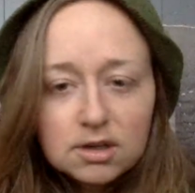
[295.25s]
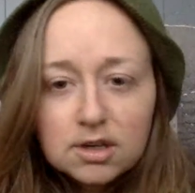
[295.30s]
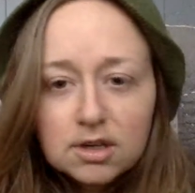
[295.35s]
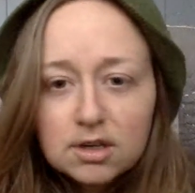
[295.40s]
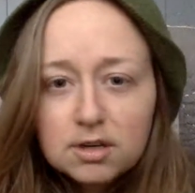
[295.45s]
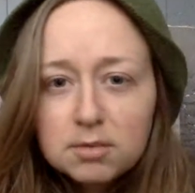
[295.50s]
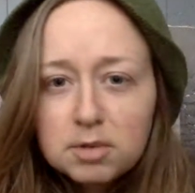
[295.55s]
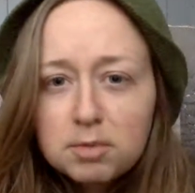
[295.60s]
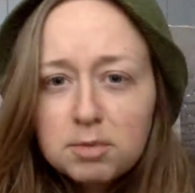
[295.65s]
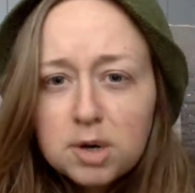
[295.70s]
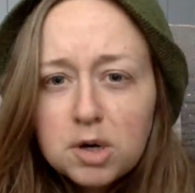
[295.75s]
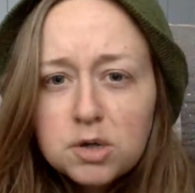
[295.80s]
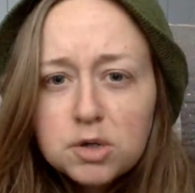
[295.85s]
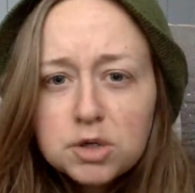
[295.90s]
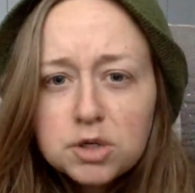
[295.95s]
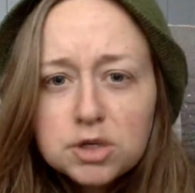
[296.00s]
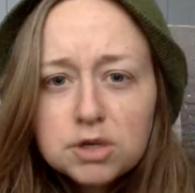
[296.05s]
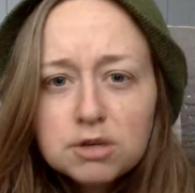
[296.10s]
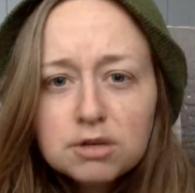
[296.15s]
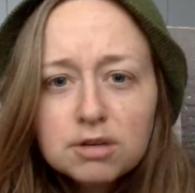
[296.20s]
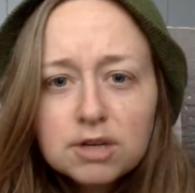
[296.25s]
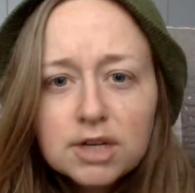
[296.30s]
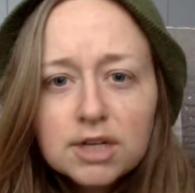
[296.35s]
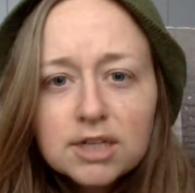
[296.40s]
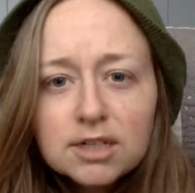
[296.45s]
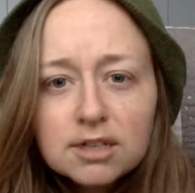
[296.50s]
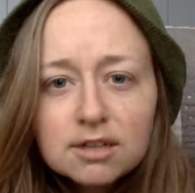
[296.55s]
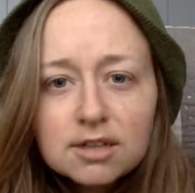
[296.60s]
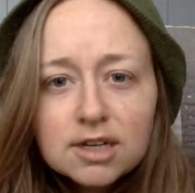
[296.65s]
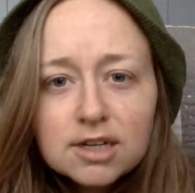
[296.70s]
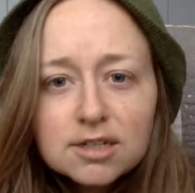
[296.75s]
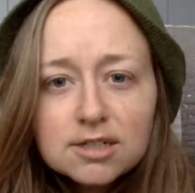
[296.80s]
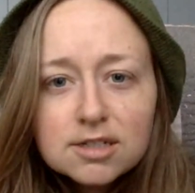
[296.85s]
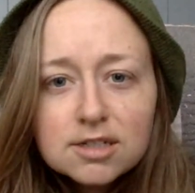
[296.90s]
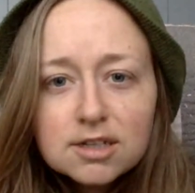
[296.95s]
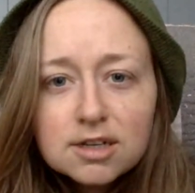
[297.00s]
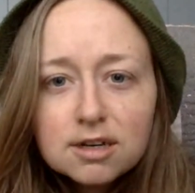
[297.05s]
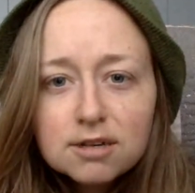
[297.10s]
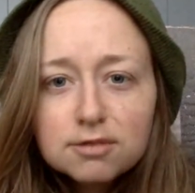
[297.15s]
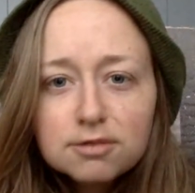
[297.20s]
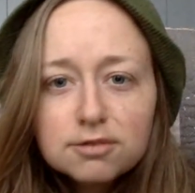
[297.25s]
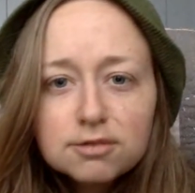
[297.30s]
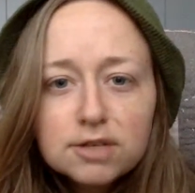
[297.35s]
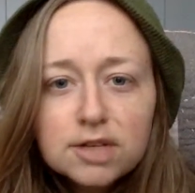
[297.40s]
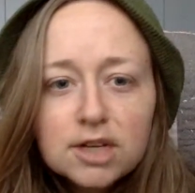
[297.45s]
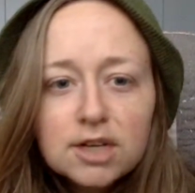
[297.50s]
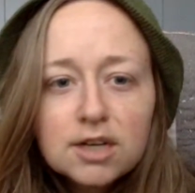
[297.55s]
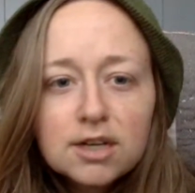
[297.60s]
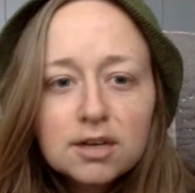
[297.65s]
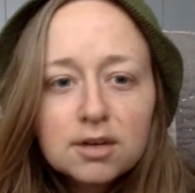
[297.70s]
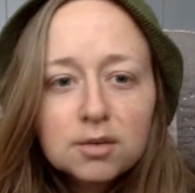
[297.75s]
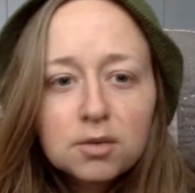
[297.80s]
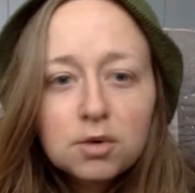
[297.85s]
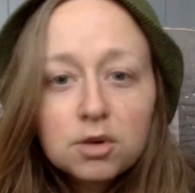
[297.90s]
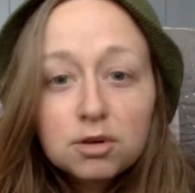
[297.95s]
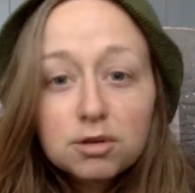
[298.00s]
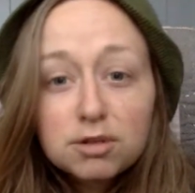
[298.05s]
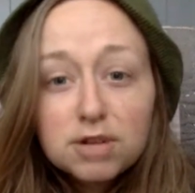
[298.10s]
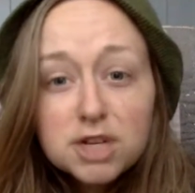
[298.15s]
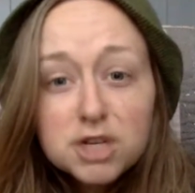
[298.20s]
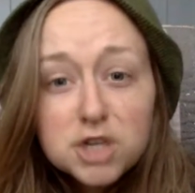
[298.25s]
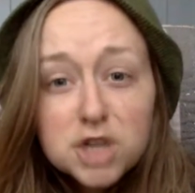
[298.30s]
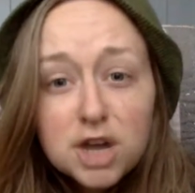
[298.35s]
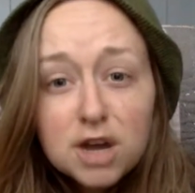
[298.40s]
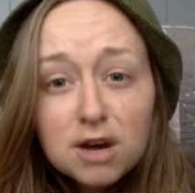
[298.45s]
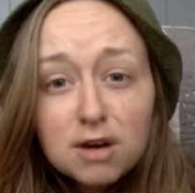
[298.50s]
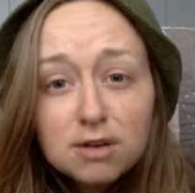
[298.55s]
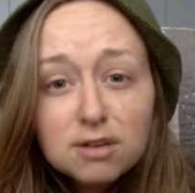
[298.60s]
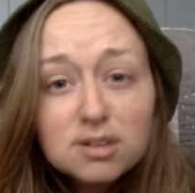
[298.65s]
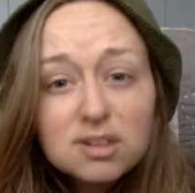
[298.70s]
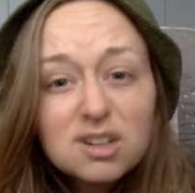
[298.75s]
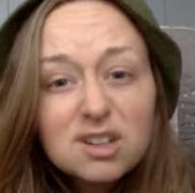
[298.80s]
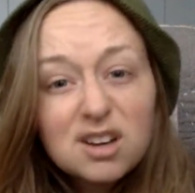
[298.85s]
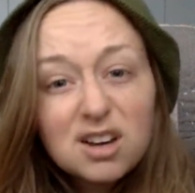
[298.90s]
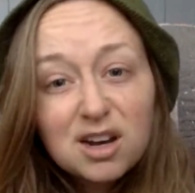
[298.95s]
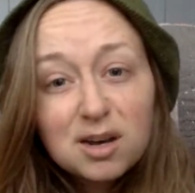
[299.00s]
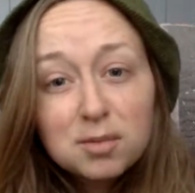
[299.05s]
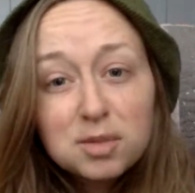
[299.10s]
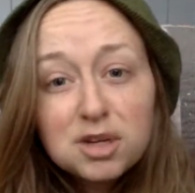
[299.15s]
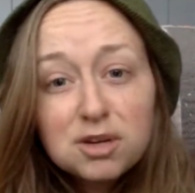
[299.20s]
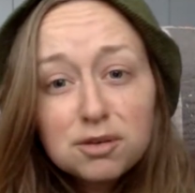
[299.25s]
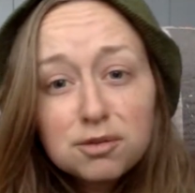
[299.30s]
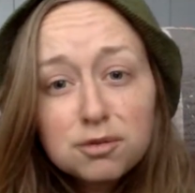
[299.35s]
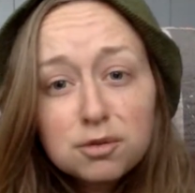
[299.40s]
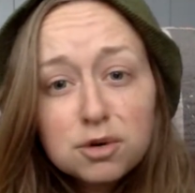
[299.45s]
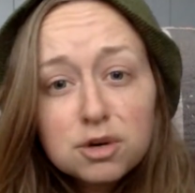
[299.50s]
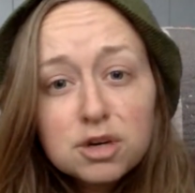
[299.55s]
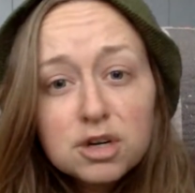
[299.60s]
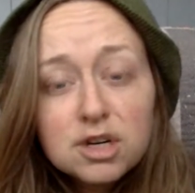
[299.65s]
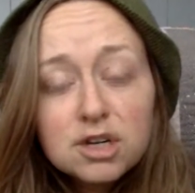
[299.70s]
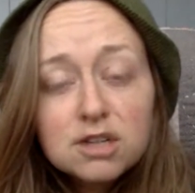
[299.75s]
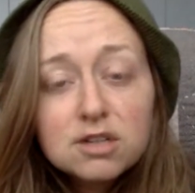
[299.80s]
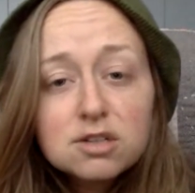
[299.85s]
um, emotional, any of that stuff, and want to reach out, I'm here for you.